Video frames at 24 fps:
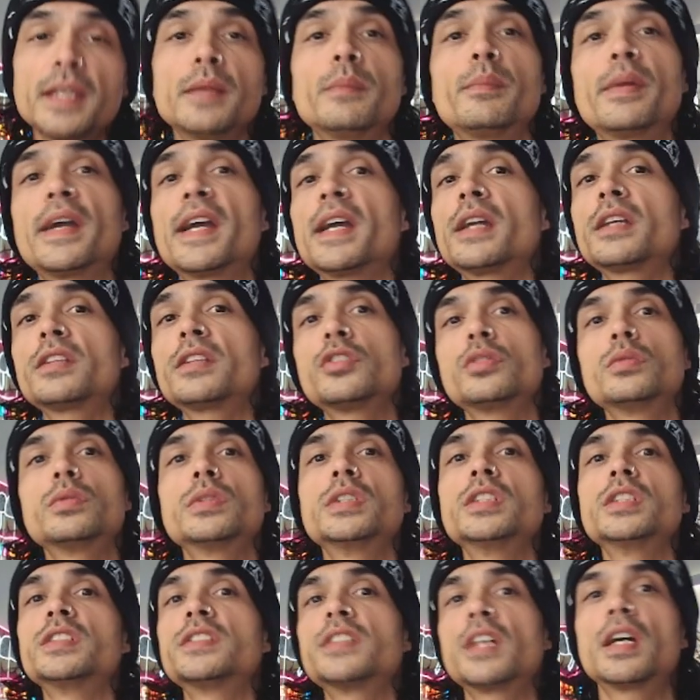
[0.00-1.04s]
back to
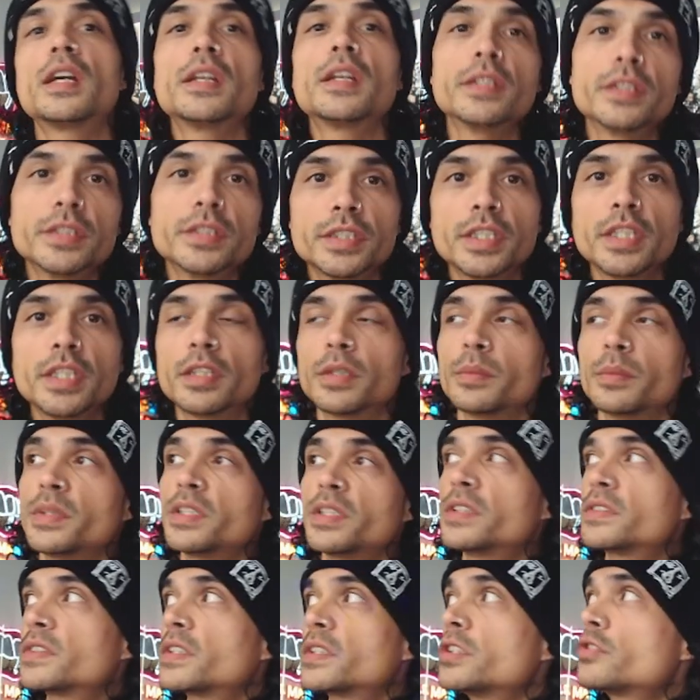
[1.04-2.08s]
an entire year
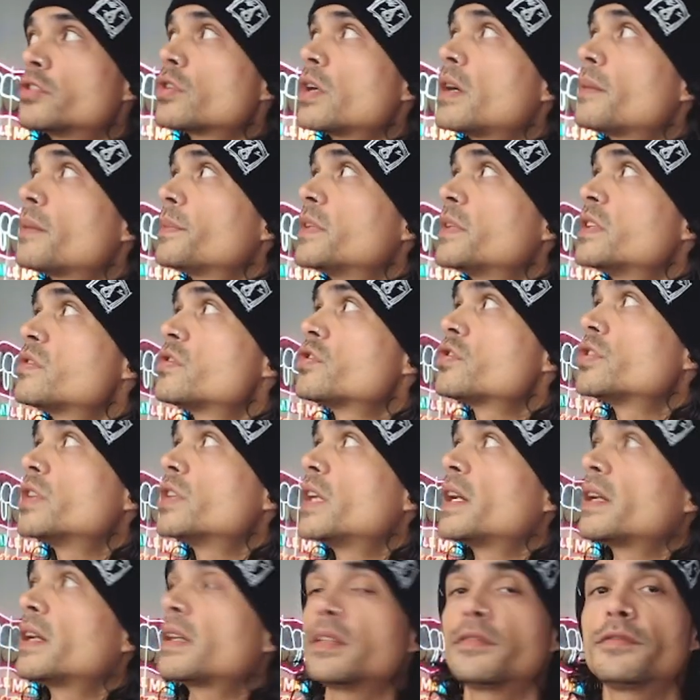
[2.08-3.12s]
because I dropped this
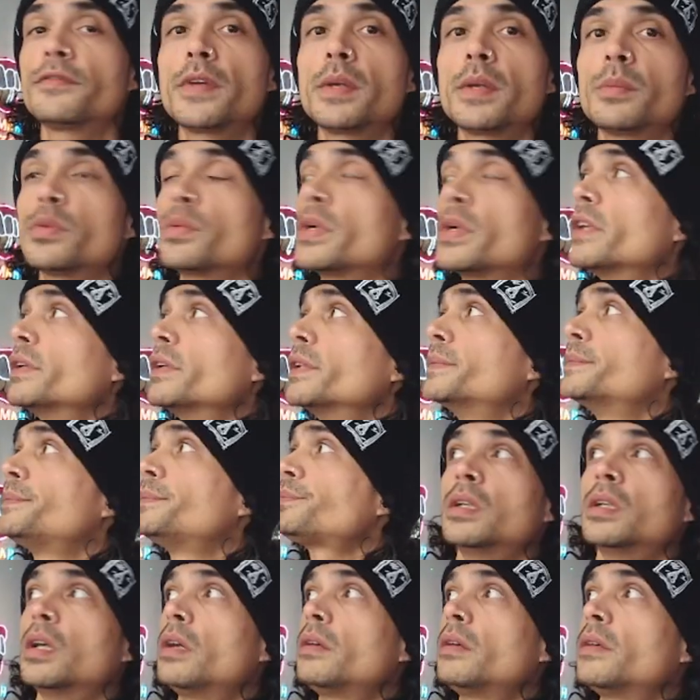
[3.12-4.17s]
track in February.
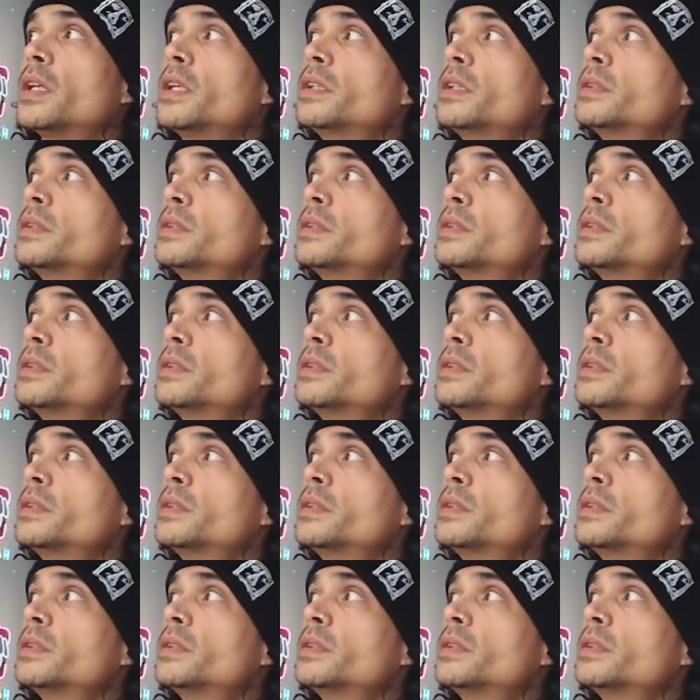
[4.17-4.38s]
All right.